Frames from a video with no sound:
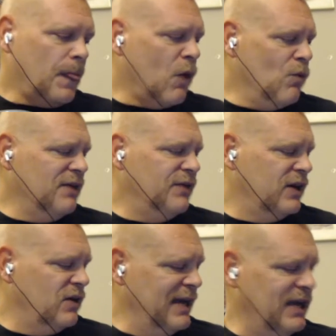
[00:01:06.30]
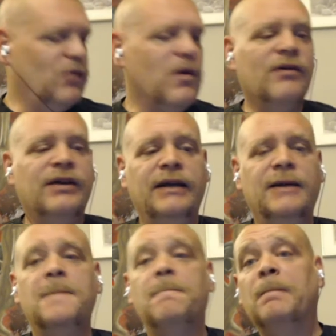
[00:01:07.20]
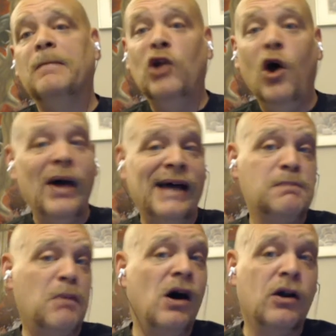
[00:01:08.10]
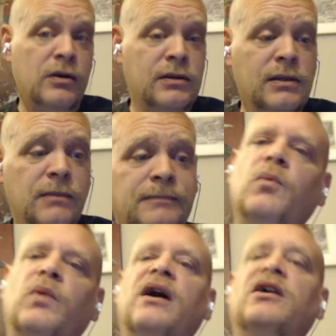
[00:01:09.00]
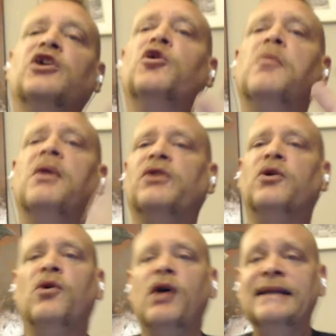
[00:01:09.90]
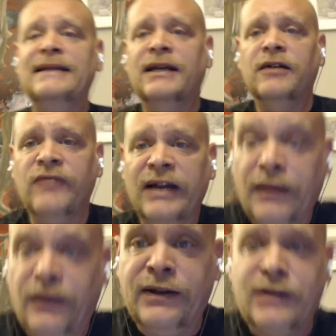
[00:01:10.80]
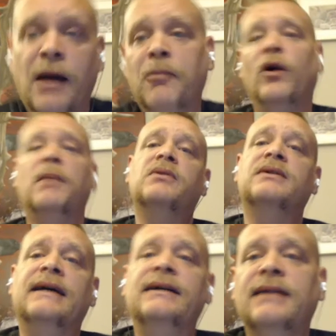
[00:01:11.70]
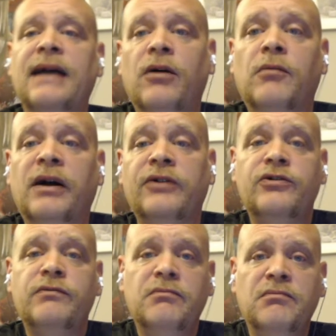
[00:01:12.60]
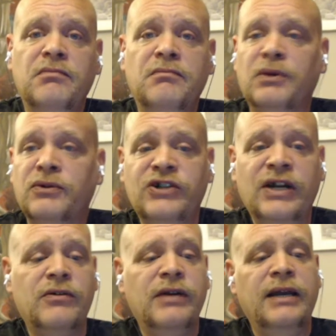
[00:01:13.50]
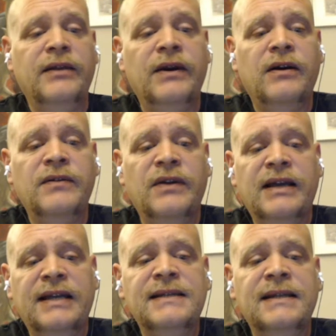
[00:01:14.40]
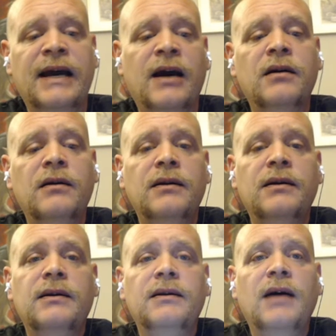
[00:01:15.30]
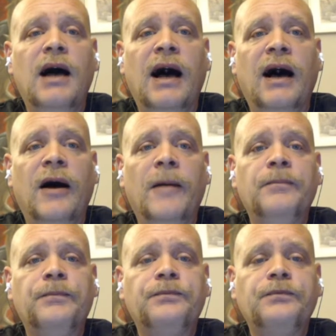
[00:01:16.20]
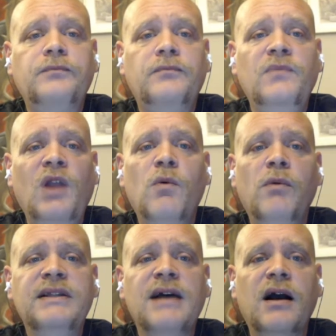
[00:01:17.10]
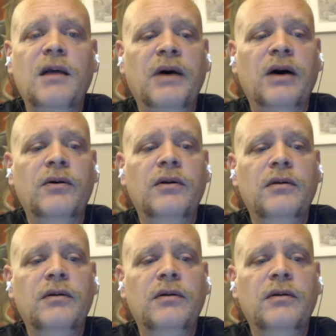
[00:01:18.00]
Wealth inequality, no S poggers. We all know about the whole idea of like the top 1% and how much bullshittery there is there. When we talk about